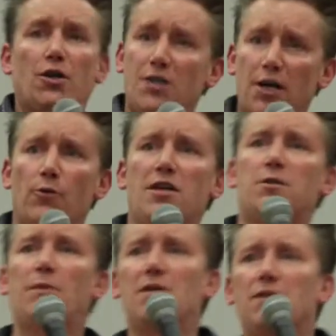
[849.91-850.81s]
I'll tell you
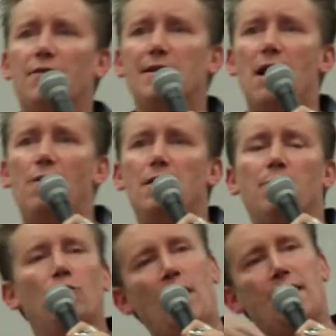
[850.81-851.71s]
recipes every now and then,
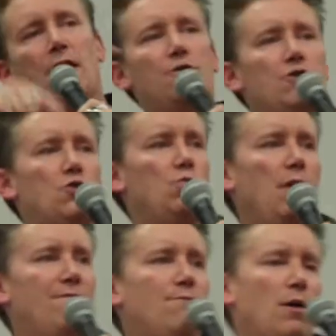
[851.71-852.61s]
but right now this is
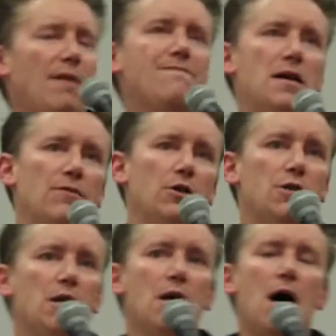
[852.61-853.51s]
one of my favorites.